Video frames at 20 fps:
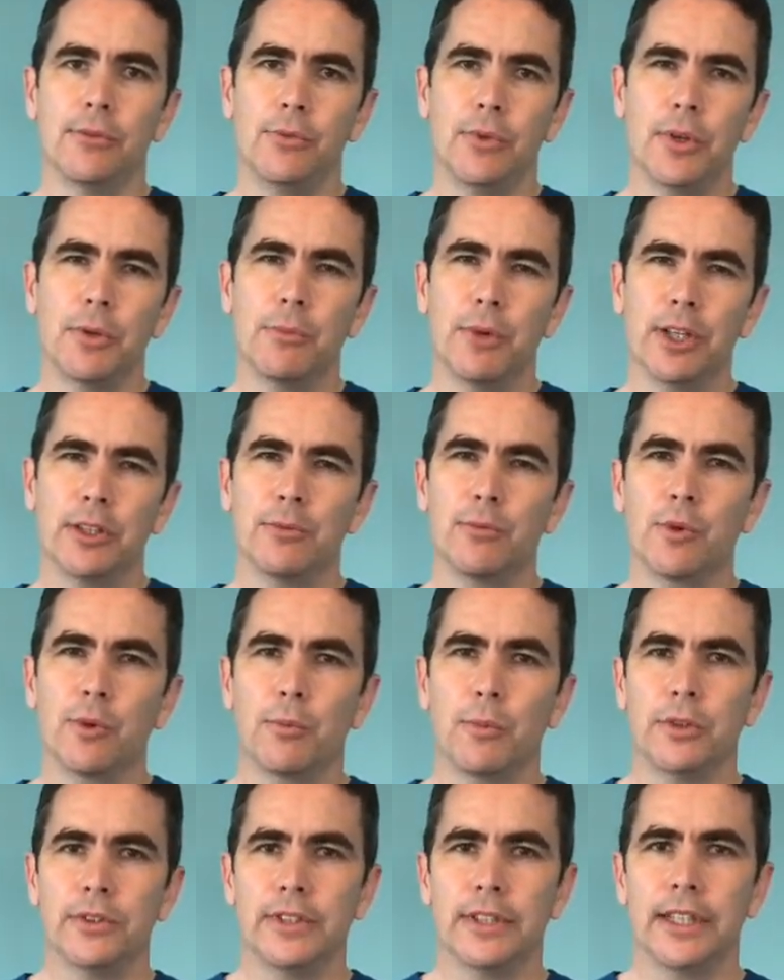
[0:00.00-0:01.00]
With a much more
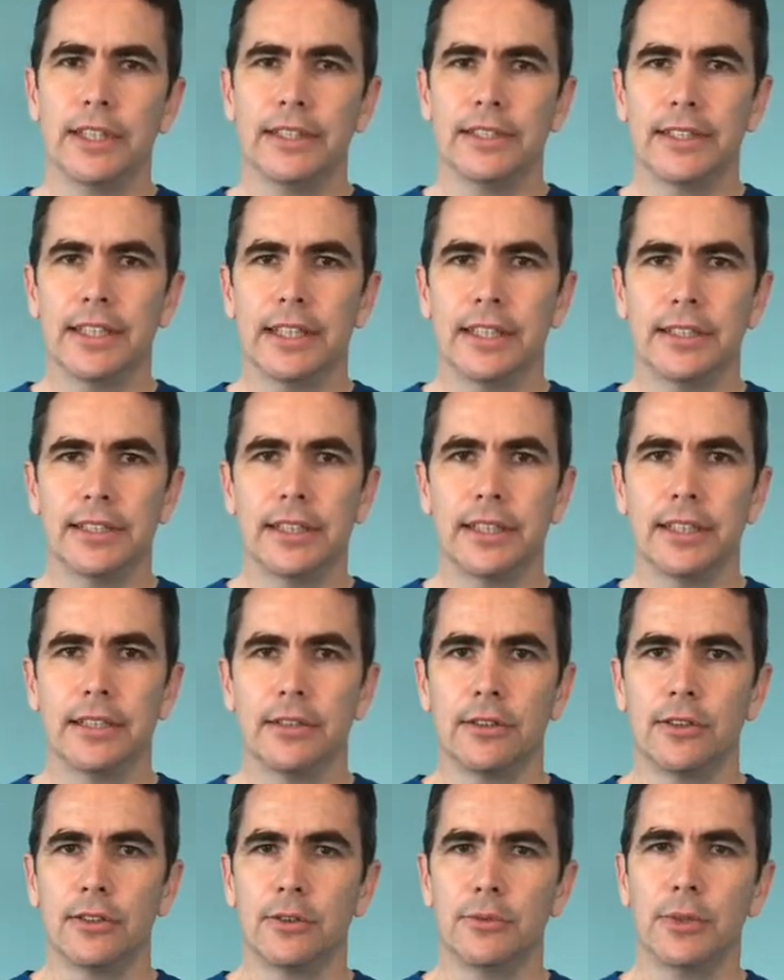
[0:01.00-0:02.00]
precise sizing.
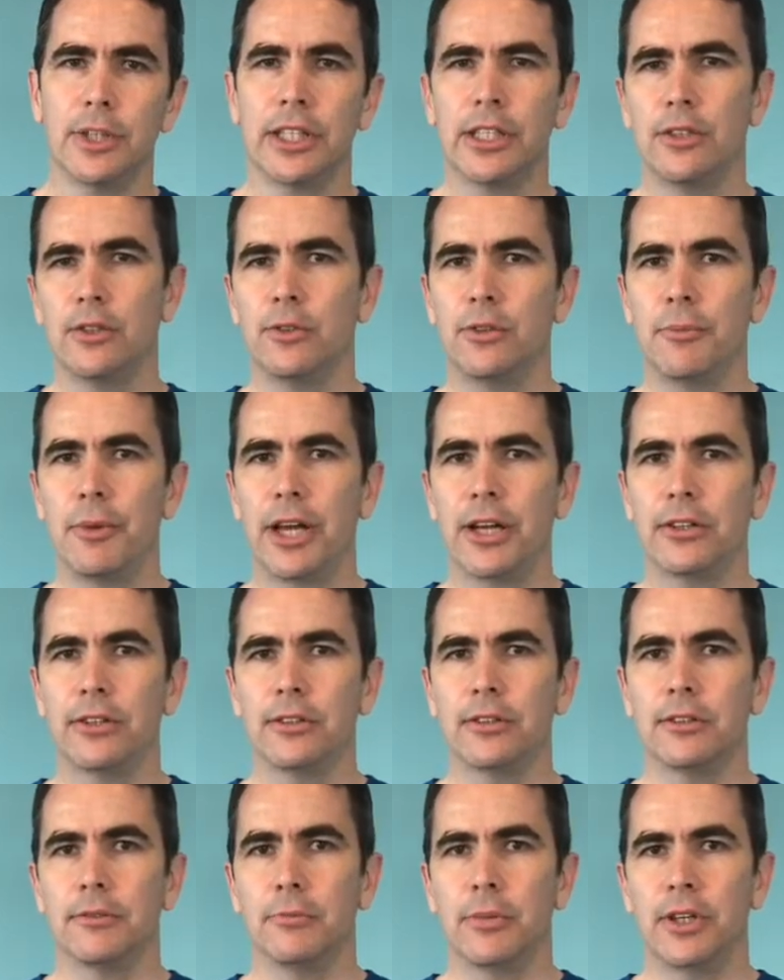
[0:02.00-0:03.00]
So we can do a
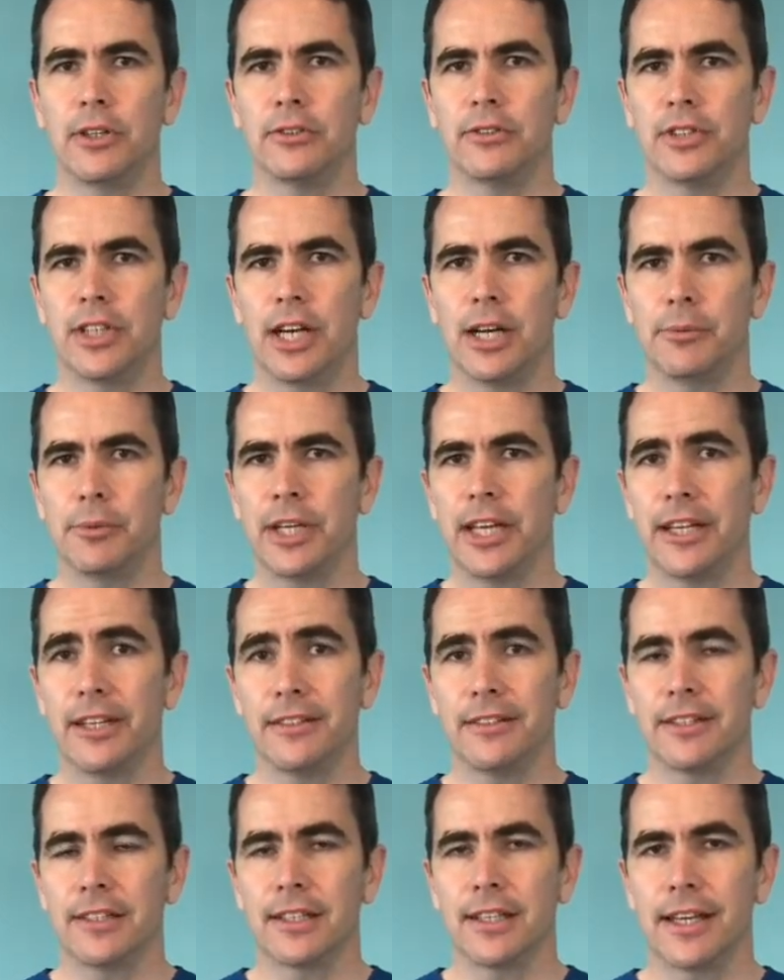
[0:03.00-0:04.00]
better job
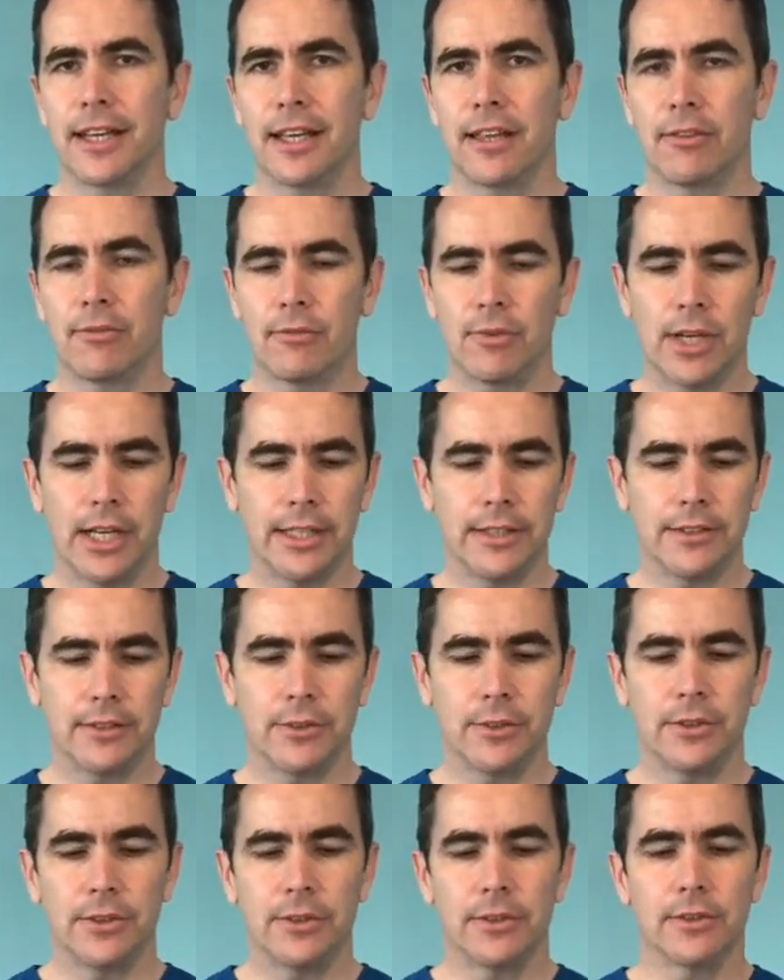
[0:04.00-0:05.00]
getting the length right so
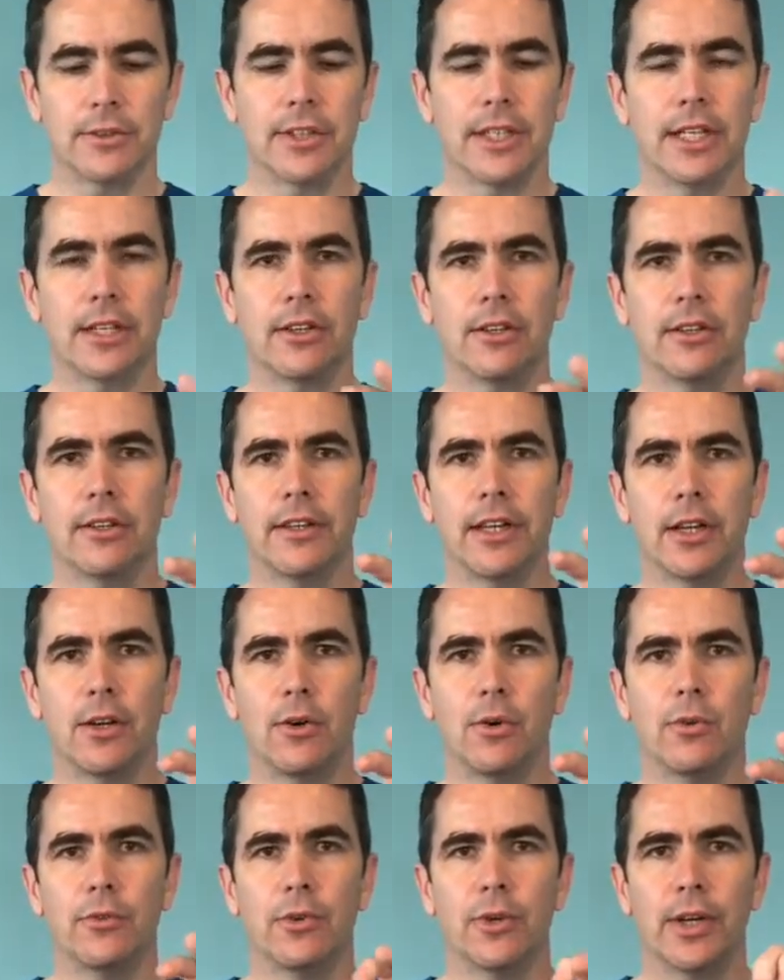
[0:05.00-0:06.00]
you don't get all that
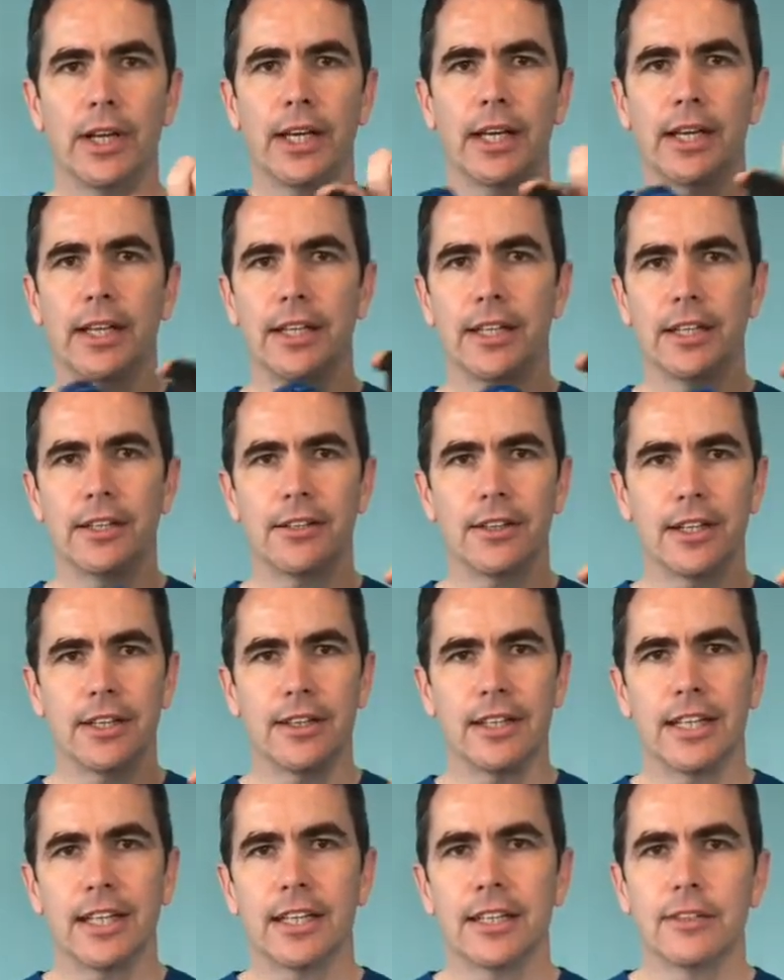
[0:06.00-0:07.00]
overhang here at
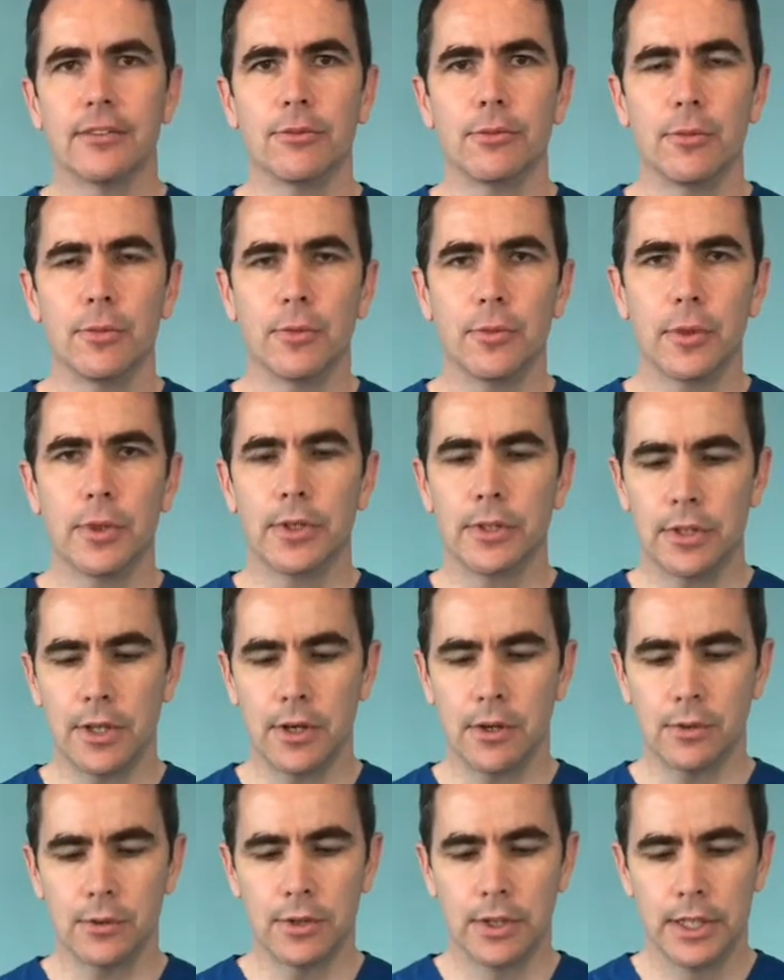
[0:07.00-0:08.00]
the end with the
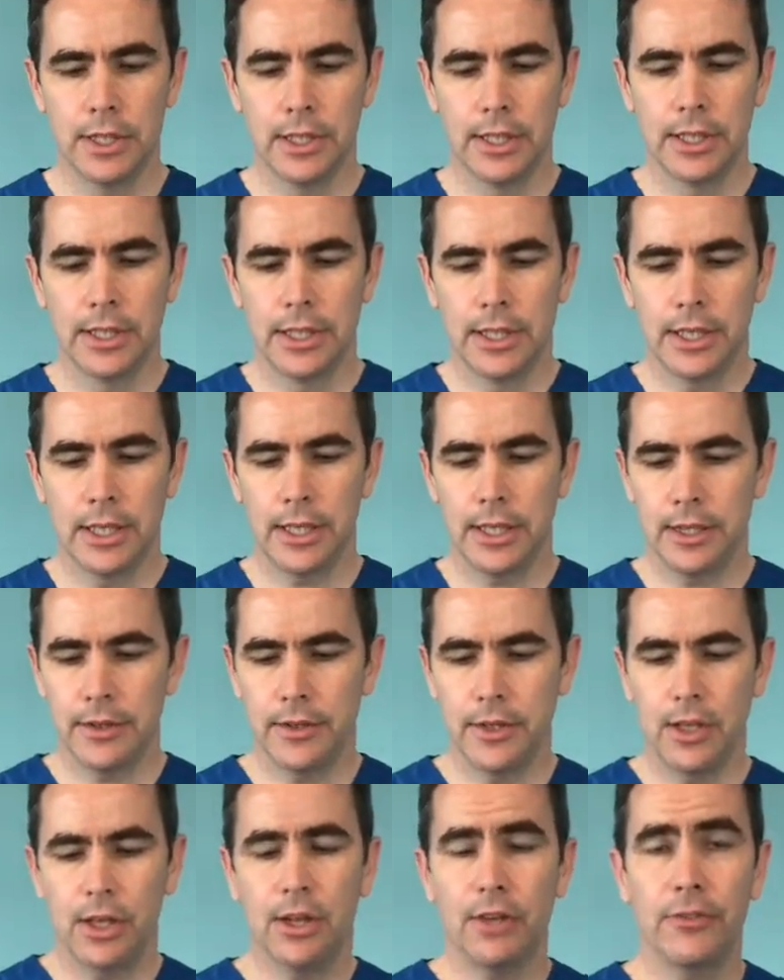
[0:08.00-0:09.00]
toe.
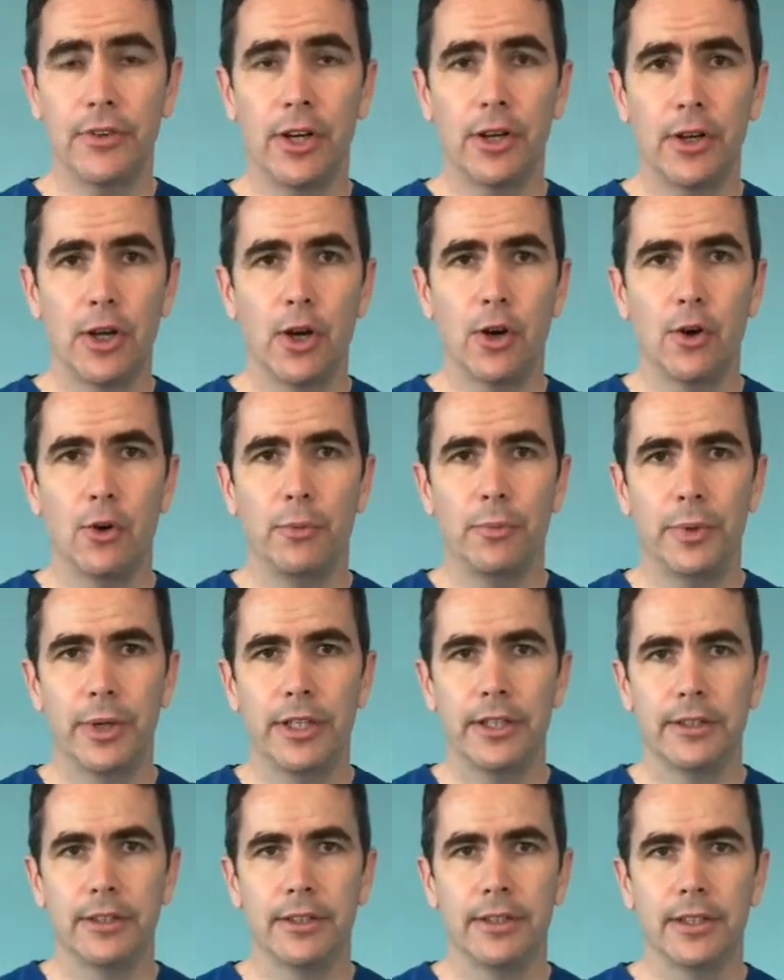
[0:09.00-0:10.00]
They are very
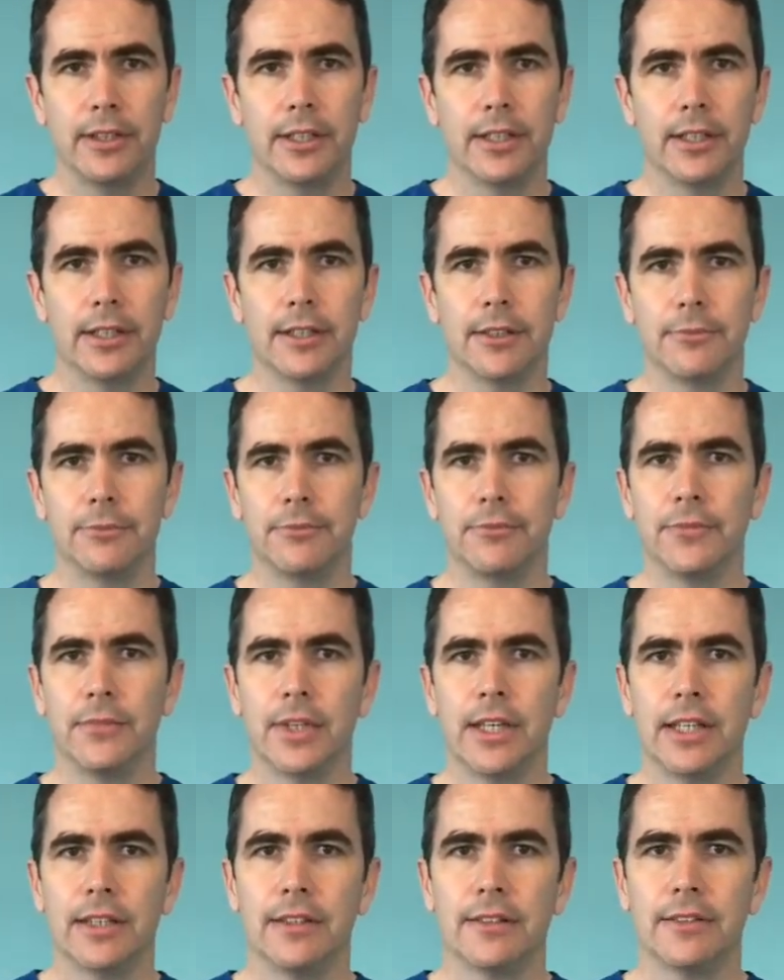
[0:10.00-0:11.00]
open
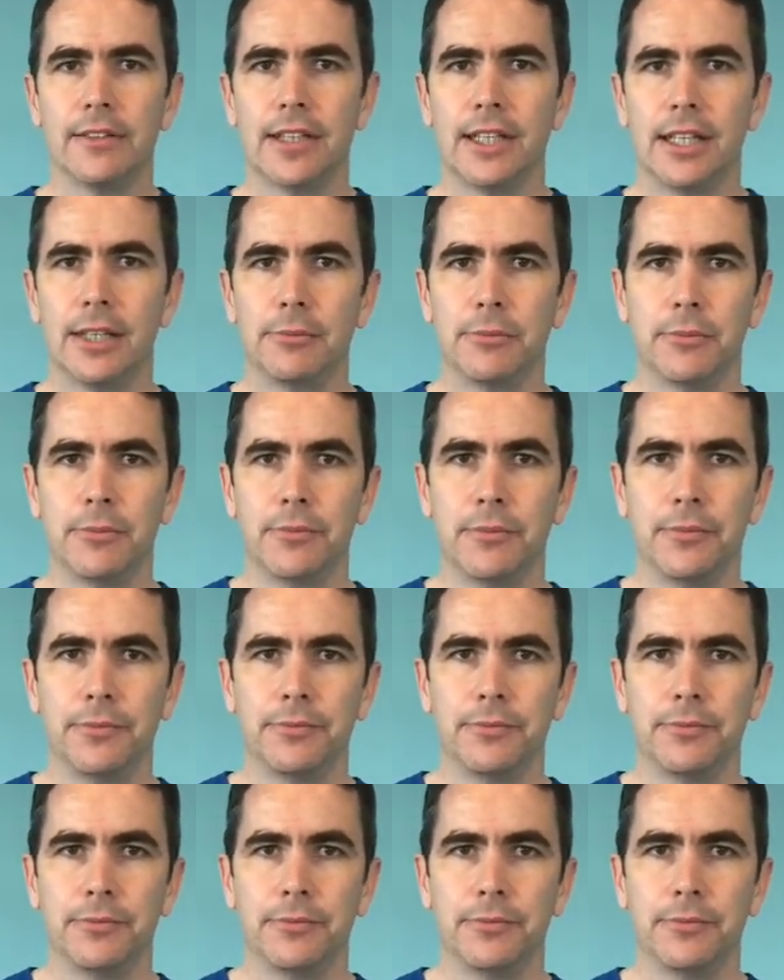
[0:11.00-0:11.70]
at the top.